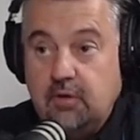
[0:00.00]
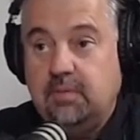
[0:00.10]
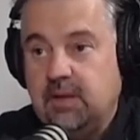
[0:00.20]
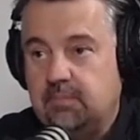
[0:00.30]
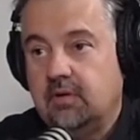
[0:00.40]

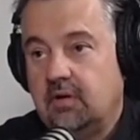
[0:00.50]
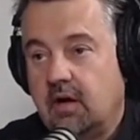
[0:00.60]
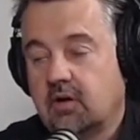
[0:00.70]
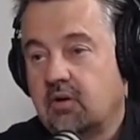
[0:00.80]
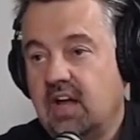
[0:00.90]
people,
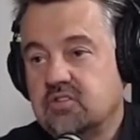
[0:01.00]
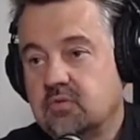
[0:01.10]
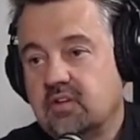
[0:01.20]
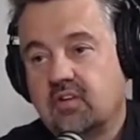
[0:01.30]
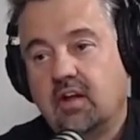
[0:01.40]
our
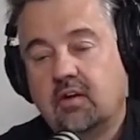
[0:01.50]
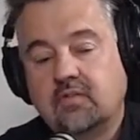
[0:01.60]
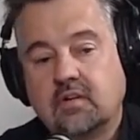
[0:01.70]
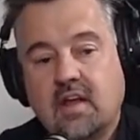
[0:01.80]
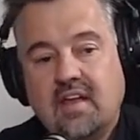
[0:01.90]
graduates all
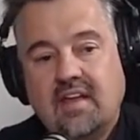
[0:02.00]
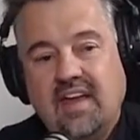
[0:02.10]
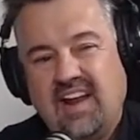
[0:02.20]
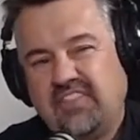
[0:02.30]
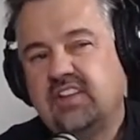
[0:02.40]
over.
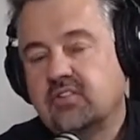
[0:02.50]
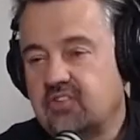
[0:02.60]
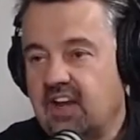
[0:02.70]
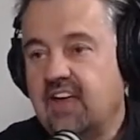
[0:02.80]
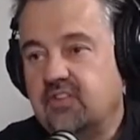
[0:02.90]
And I think there's
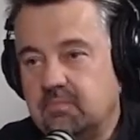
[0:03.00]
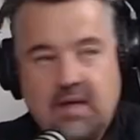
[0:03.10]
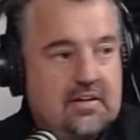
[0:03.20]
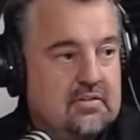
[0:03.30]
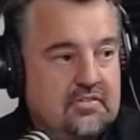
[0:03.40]
11
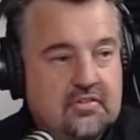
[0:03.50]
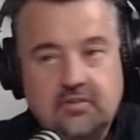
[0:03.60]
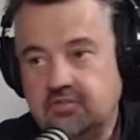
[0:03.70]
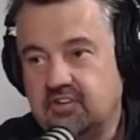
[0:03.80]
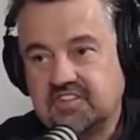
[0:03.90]
medical
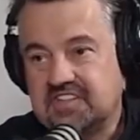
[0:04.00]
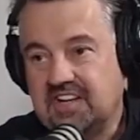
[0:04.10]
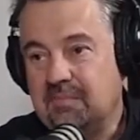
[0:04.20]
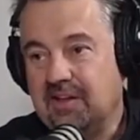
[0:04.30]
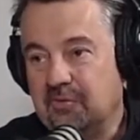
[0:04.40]
schools in the
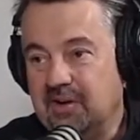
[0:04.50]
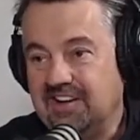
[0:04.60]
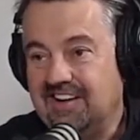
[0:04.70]
state, by the way, now.